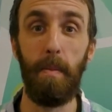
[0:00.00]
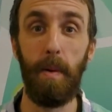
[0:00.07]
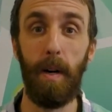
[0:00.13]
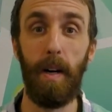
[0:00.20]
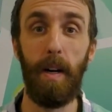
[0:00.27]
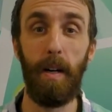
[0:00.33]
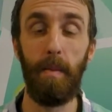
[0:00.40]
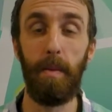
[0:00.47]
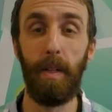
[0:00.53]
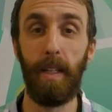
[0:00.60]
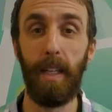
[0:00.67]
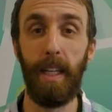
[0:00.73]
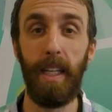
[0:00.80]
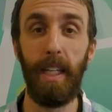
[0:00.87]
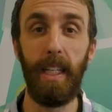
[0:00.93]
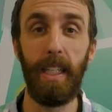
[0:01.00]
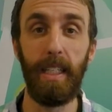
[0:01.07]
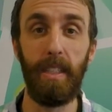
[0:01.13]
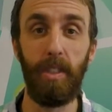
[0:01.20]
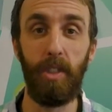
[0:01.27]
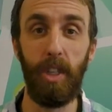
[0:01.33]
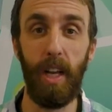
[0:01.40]
marmalade
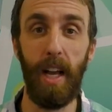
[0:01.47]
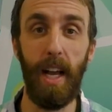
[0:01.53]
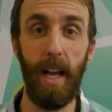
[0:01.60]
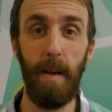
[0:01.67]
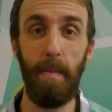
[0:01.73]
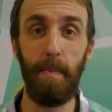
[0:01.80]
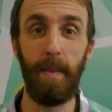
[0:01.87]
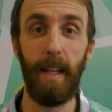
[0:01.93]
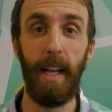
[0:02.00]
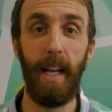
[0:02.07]
and jam.